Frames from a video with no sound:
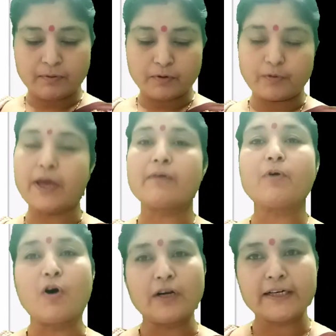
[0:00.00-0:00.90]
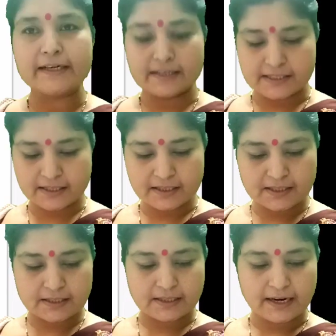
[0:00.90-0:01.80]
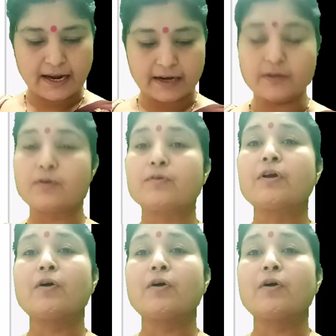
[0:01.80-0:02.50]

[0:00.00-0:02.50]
we have already discussed and